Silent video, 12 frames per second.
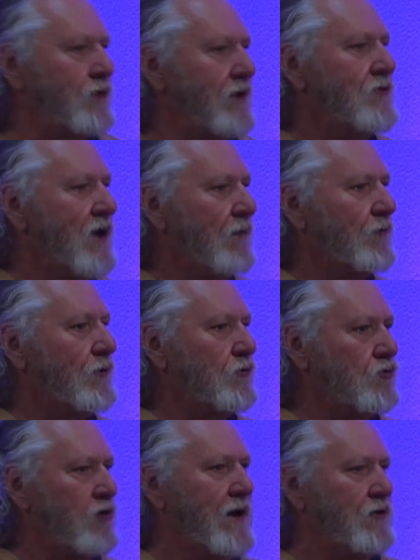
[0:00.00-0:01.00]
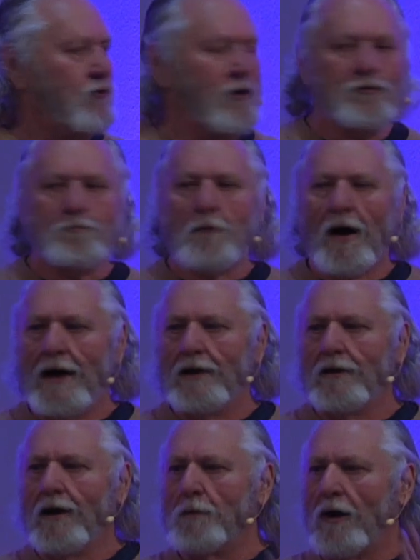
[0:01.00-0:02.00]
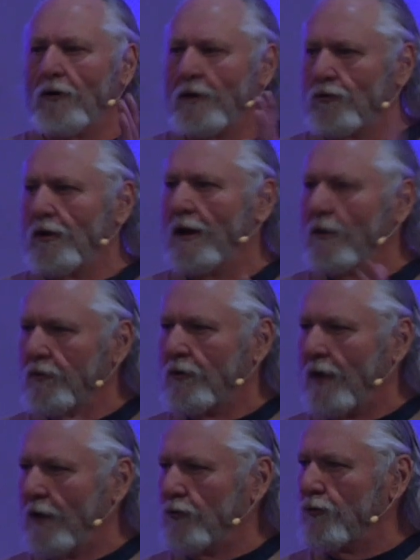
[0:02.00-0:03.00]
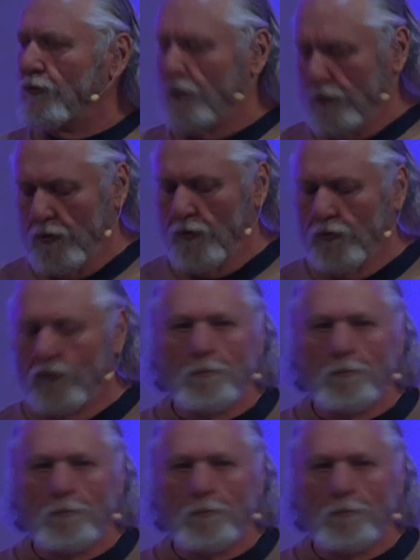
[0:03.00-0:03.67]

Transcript: can never change his mind about his invitation to you to